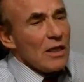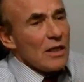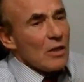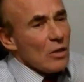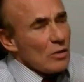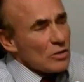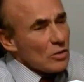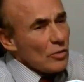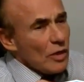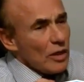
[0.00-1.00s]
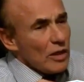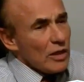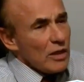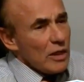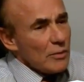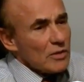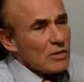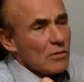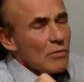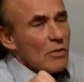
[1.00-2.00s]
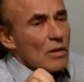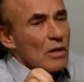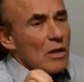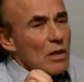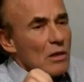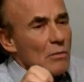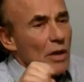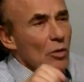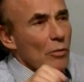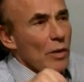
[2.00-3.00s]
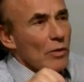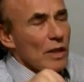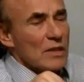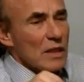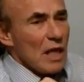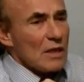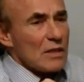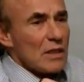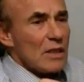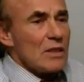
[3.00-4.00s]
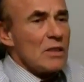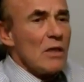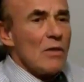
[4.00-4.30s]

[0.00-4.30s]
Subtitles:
and it also inhibits monoamino acid oxidase